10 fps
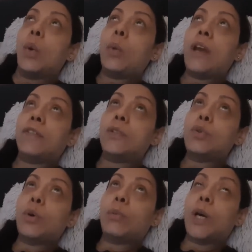We have to
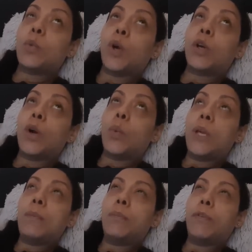do a blood work a
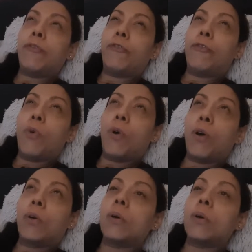week before,